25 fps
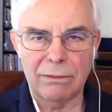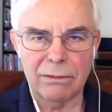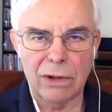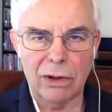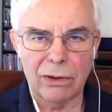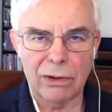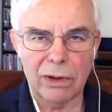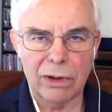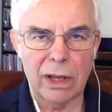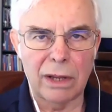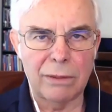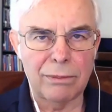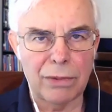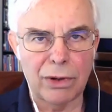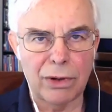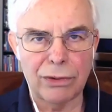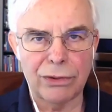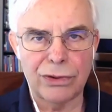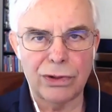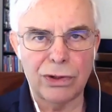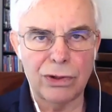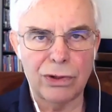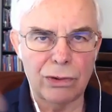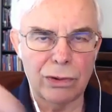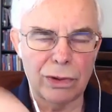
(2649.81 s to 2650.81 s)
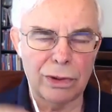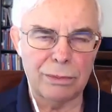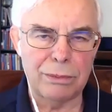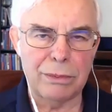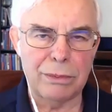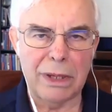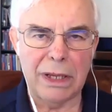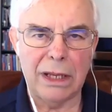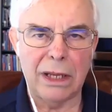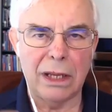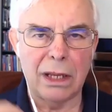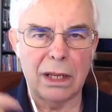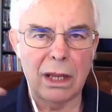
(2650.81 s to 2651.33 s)
Okay, both you and mm.
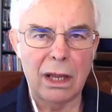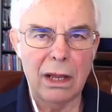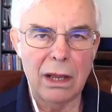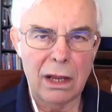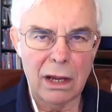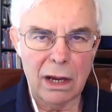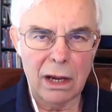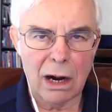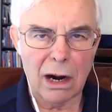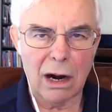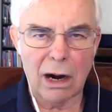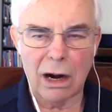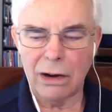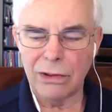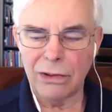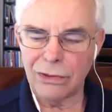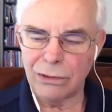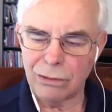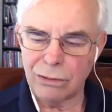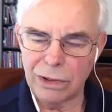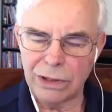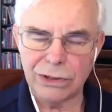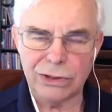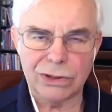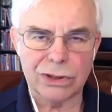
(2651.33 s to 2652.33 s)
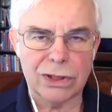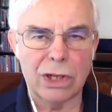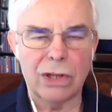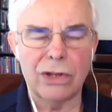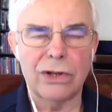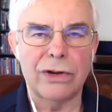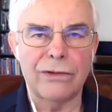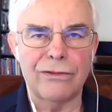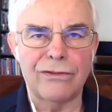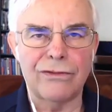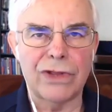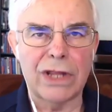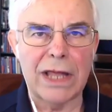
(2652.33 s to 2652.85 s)
me are the result
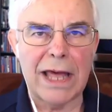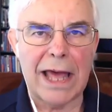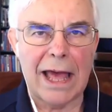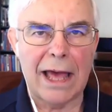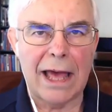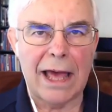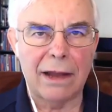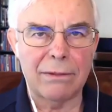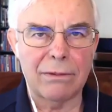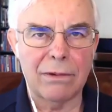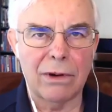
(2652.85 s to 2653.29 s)
of that.